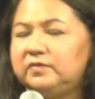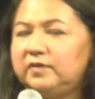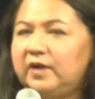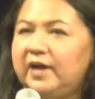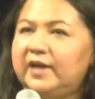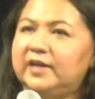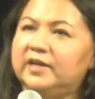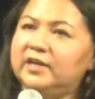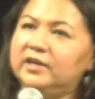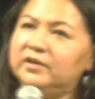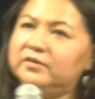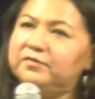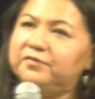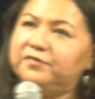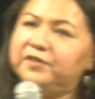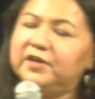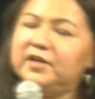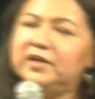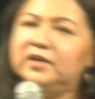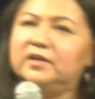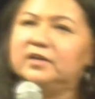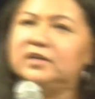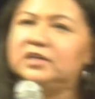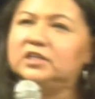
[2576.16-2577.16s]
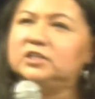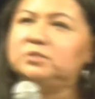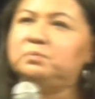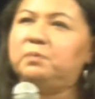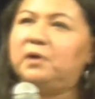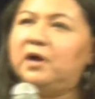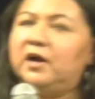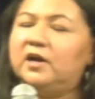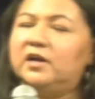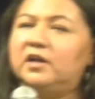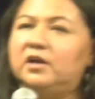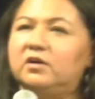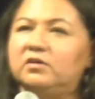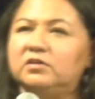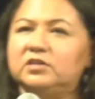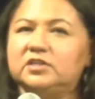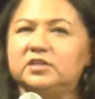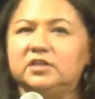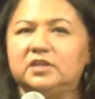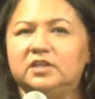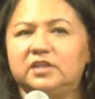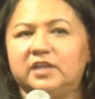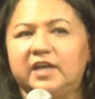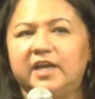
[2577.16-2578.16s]
I didn't figure this part out
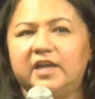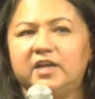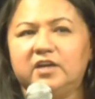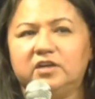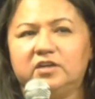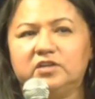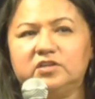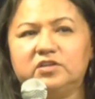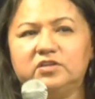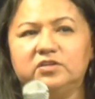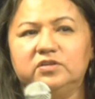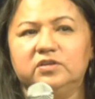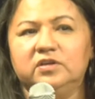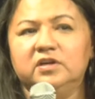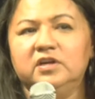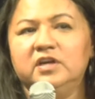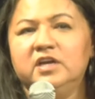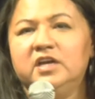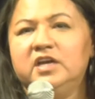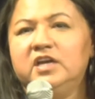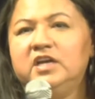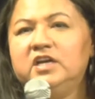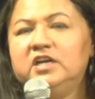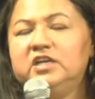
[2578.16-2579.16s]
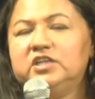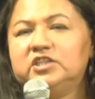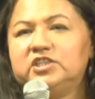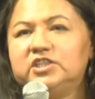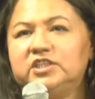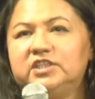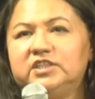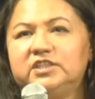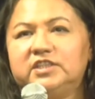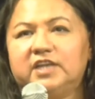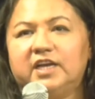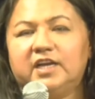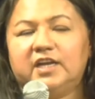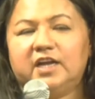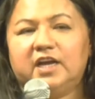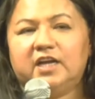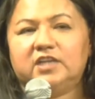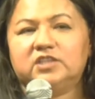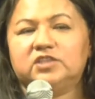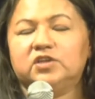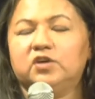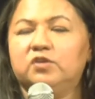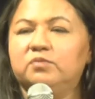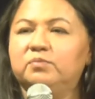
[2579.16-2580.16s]
till later too. She said,
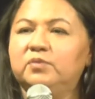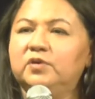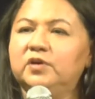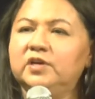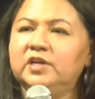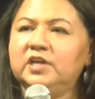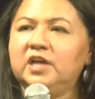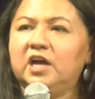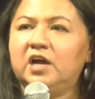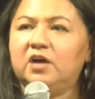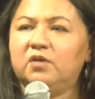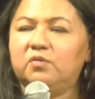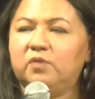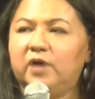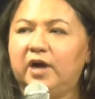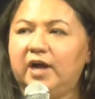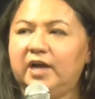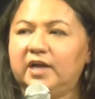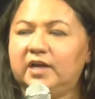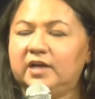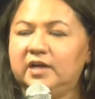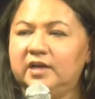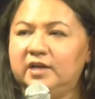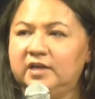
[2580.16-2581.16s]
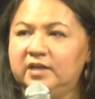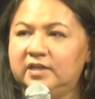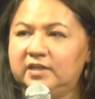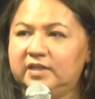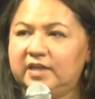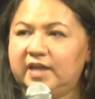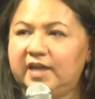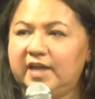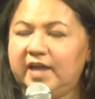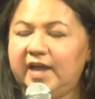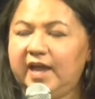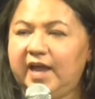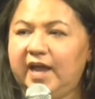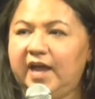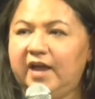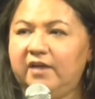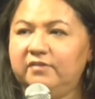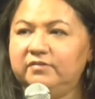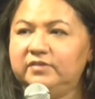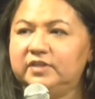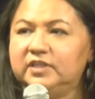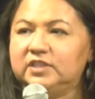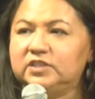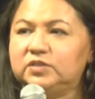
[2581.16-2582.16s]
uh, so Munyawak, they
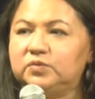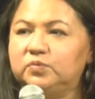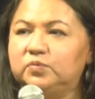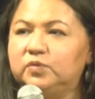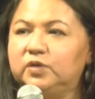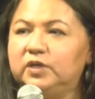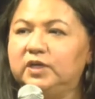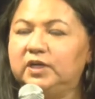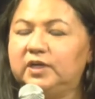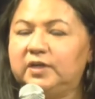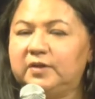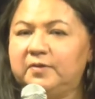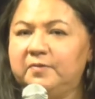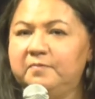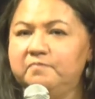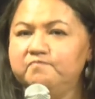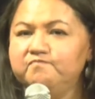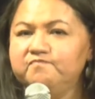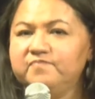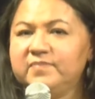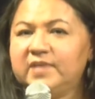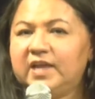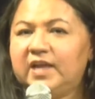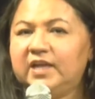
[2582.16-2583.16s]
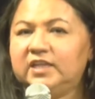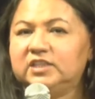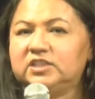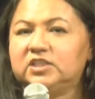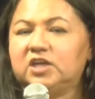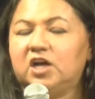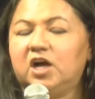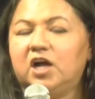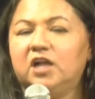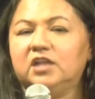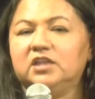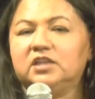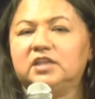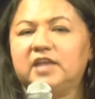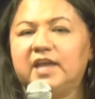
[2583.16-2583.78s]
have this word. It's called